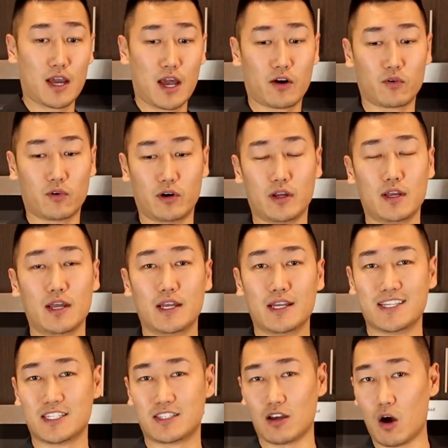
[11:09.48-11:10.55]
category,
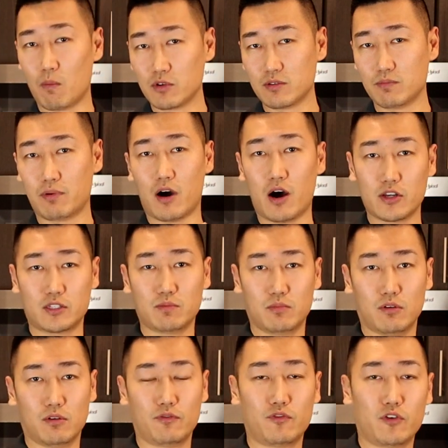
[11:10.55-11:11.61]
it's almost
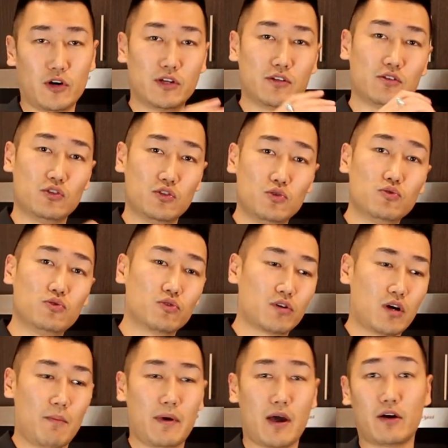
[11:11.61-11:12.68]
impossible for you to
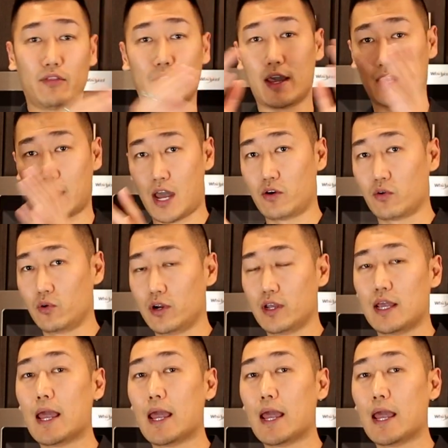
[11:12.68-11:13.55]
come out of that category